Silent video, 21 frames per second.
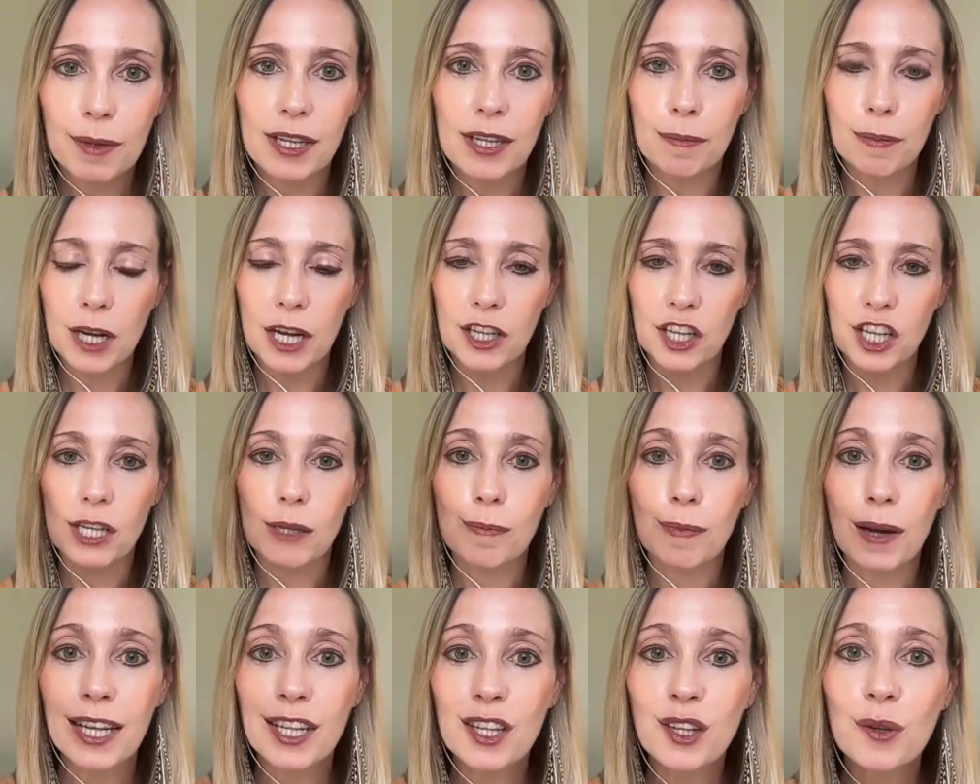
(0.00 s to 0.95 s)
the subconscious
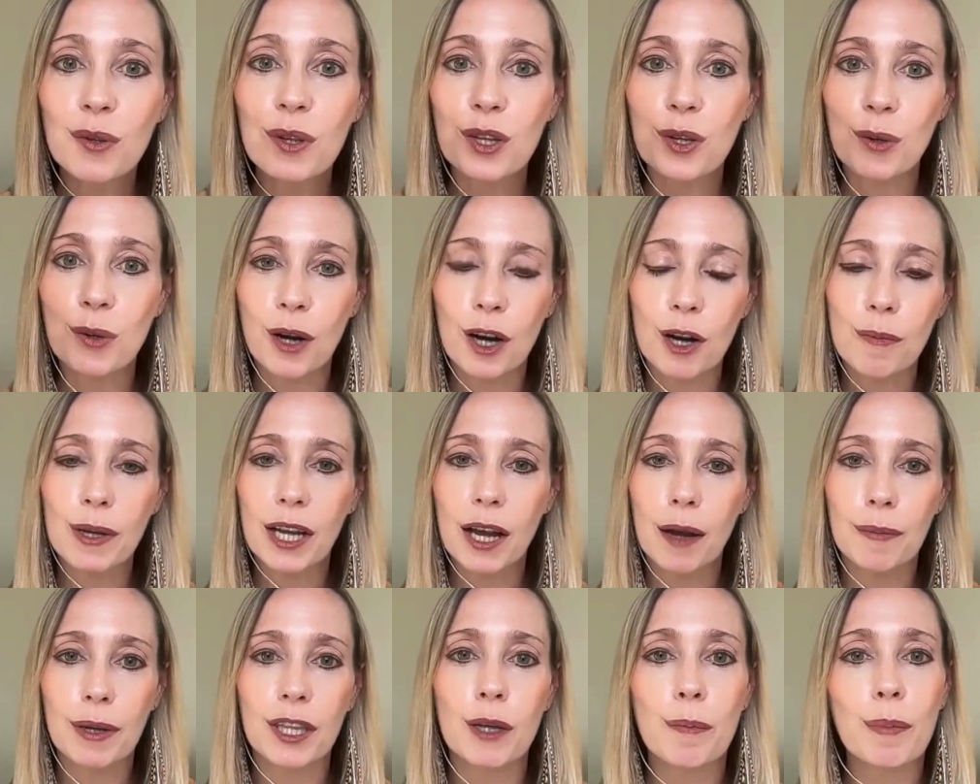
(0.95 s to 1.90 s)
mind so that you are
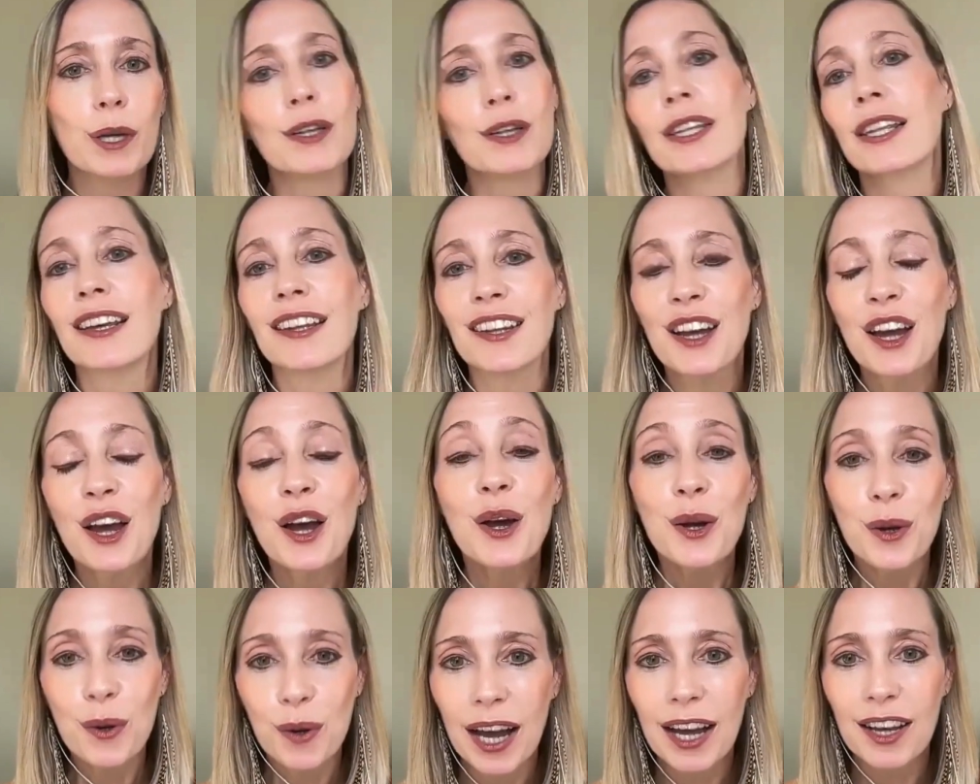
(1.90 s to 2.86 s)
becoming the person
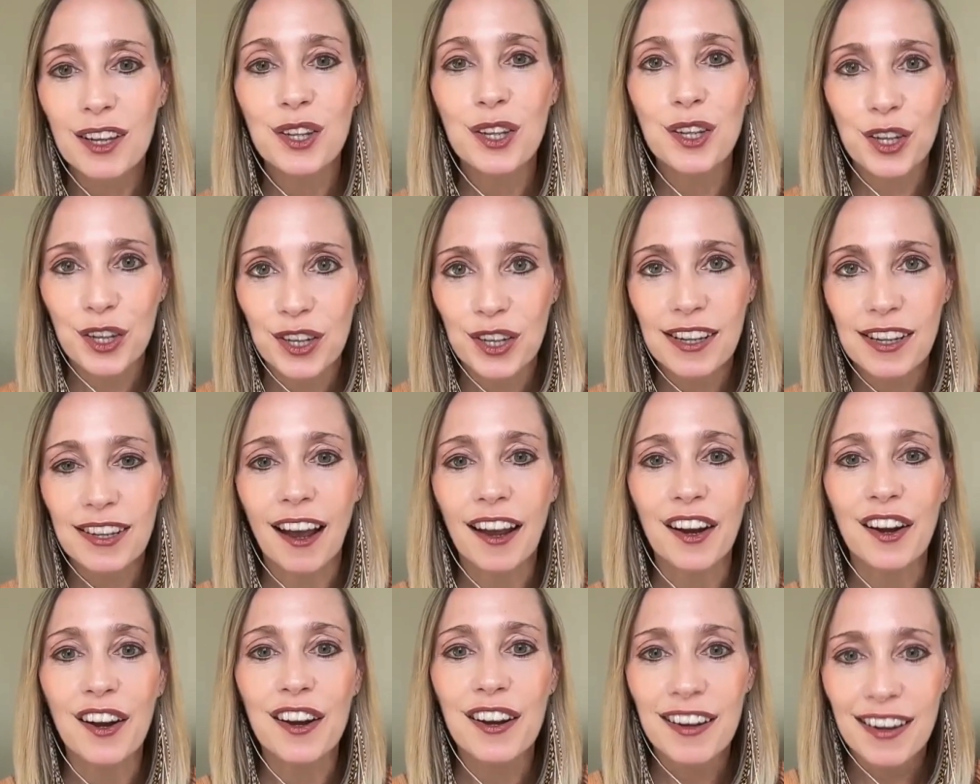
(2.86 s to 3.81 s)
who has your
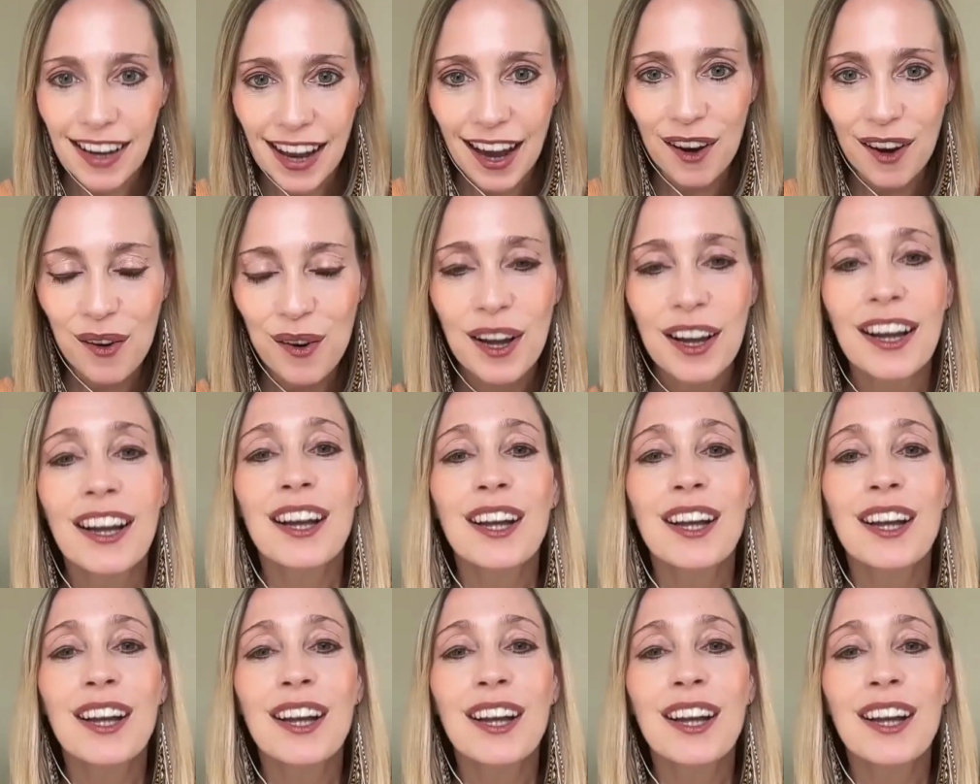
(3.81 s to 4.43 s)
desire now.